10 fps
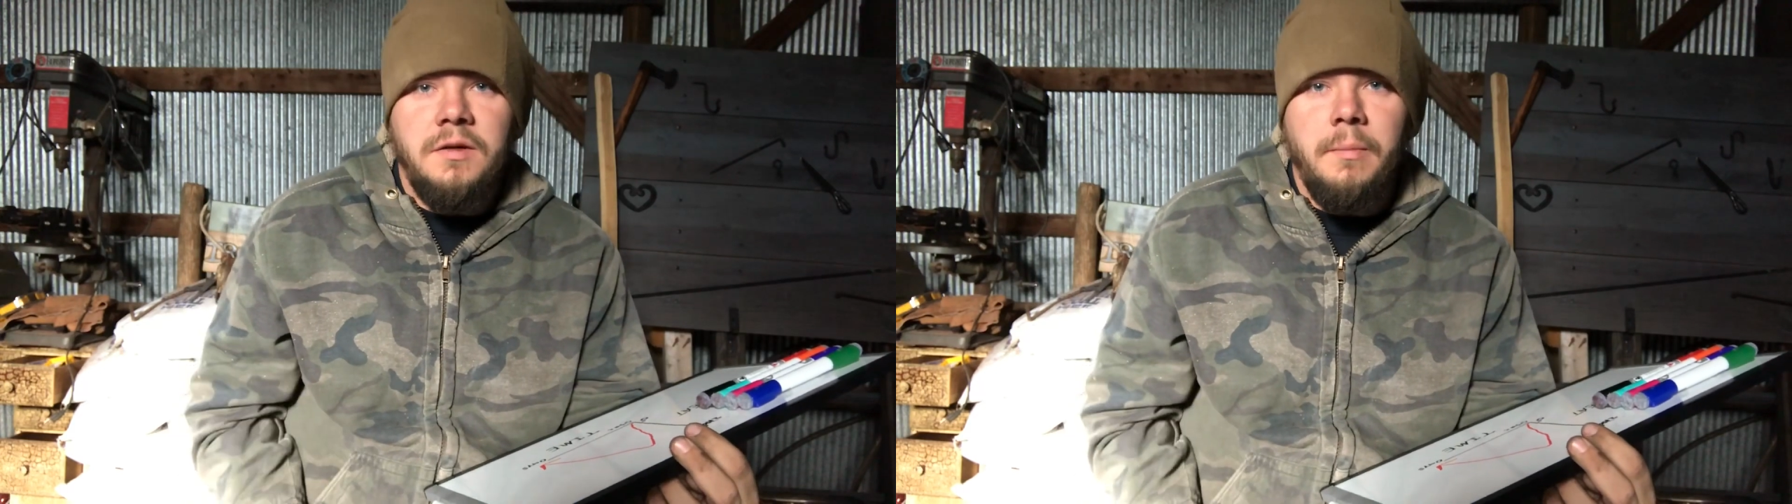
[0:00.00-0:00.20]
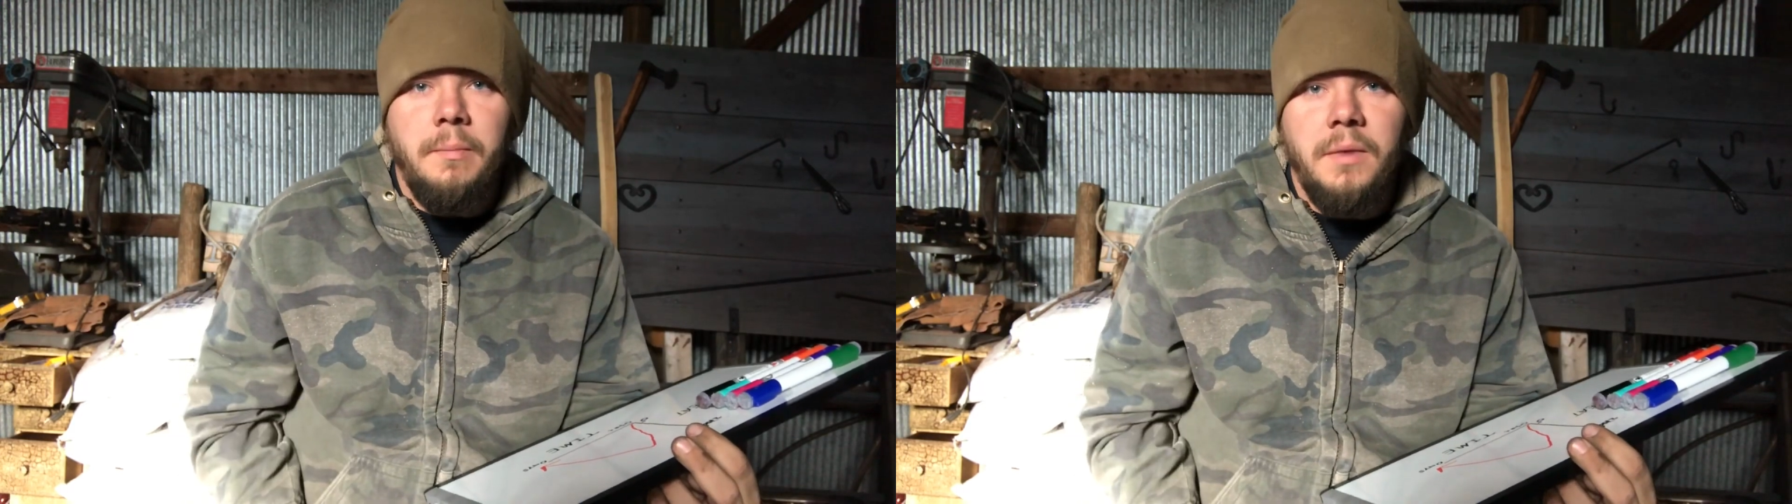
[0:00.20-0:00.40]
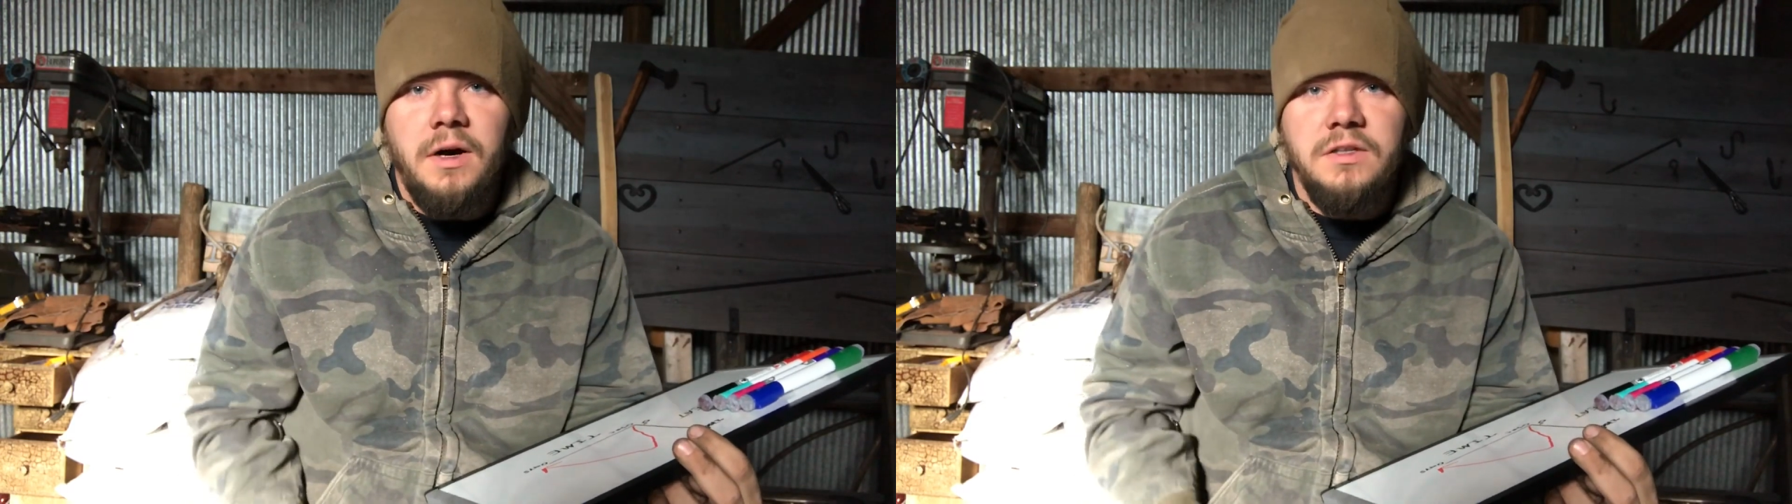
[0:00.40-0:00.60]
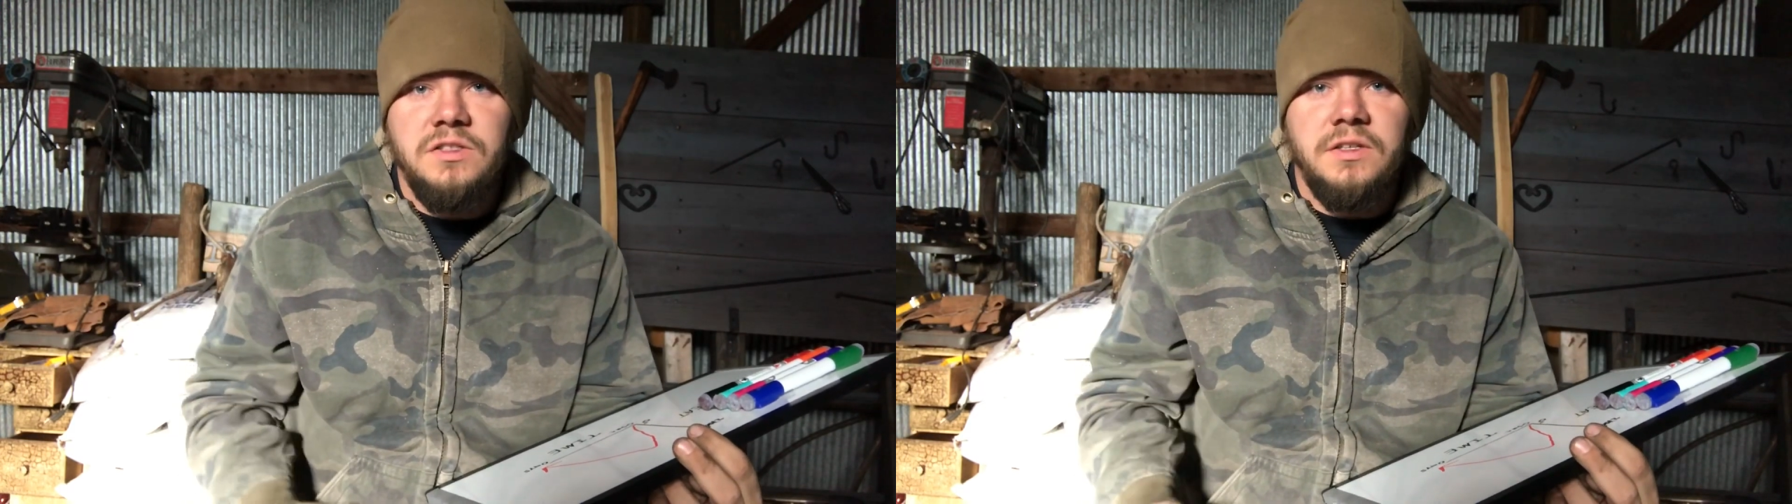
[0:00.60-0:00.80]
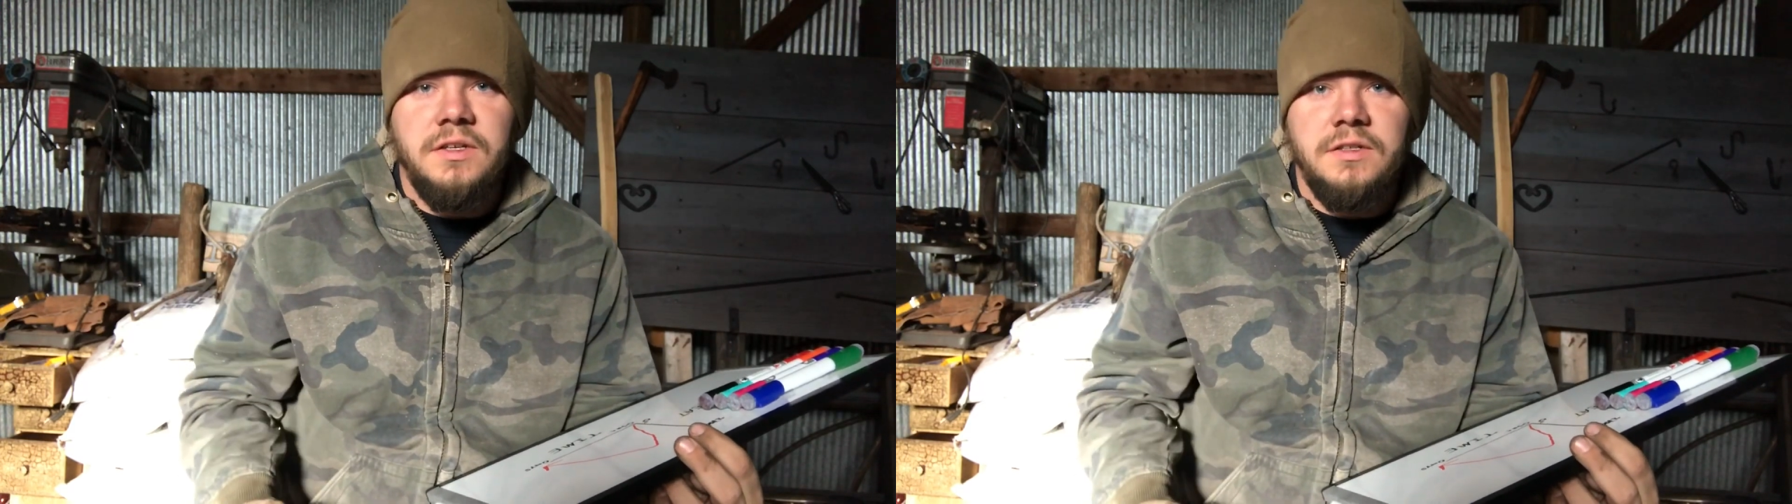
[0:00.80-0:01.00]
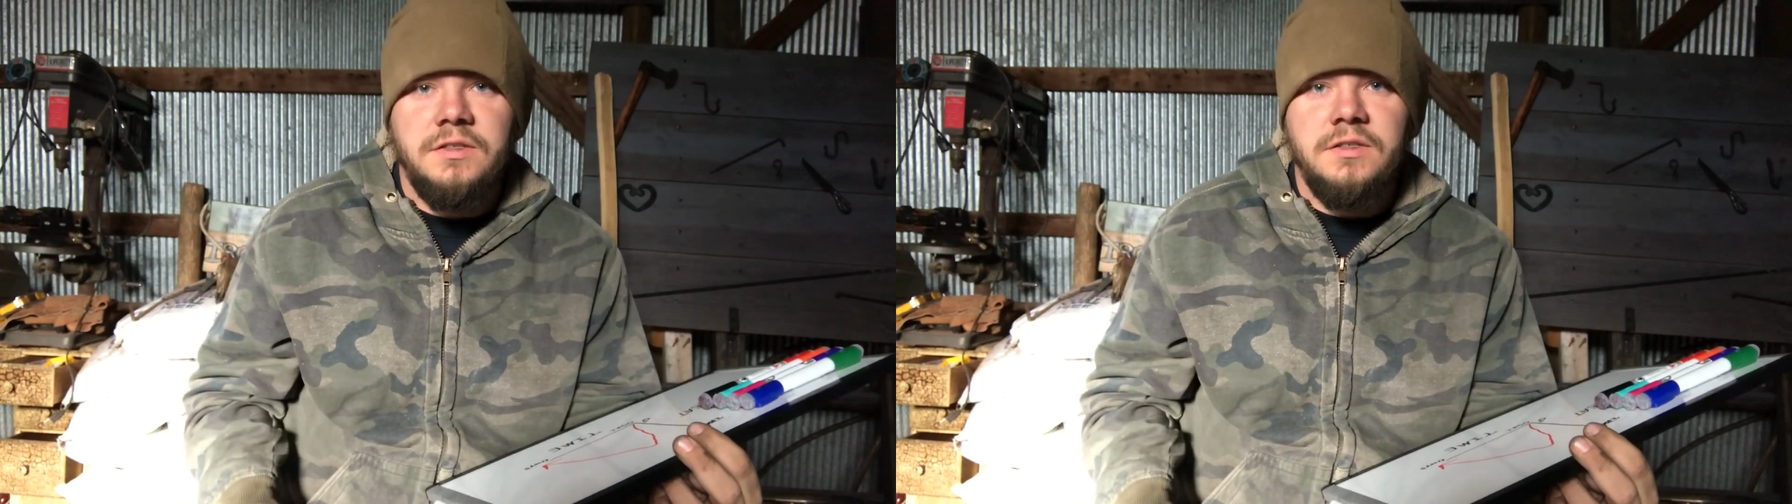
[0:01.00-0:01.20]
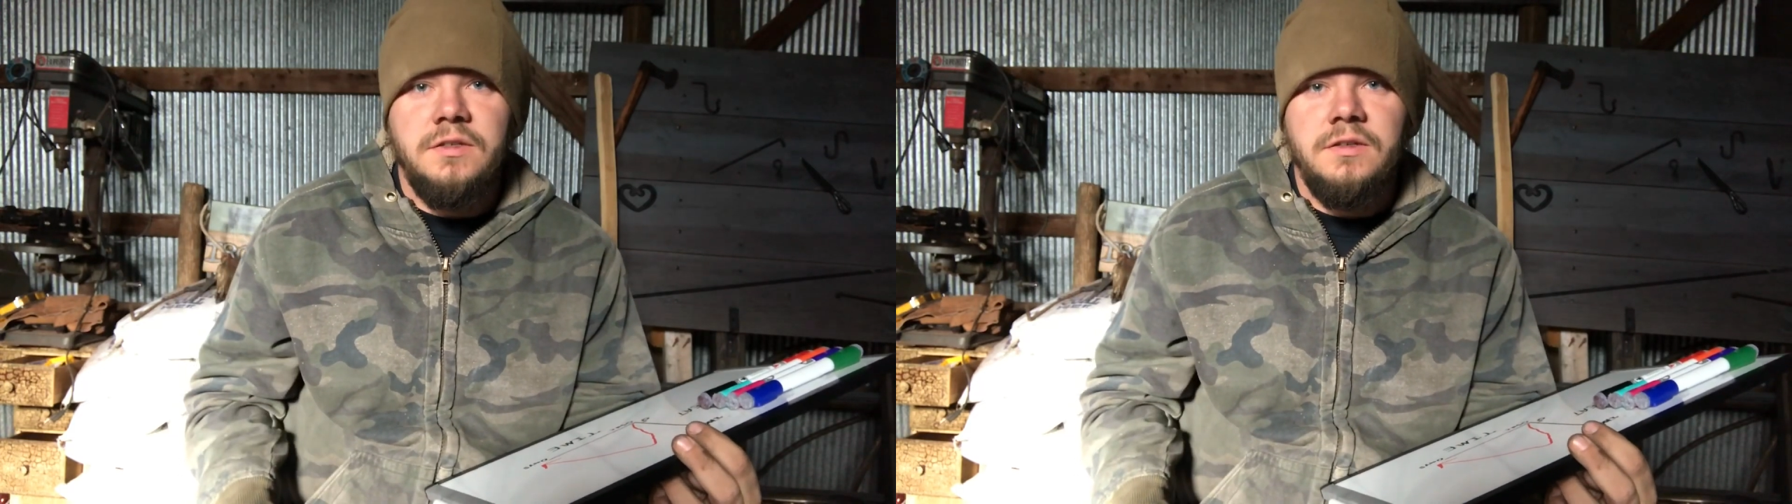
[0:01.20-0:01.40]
homogeneous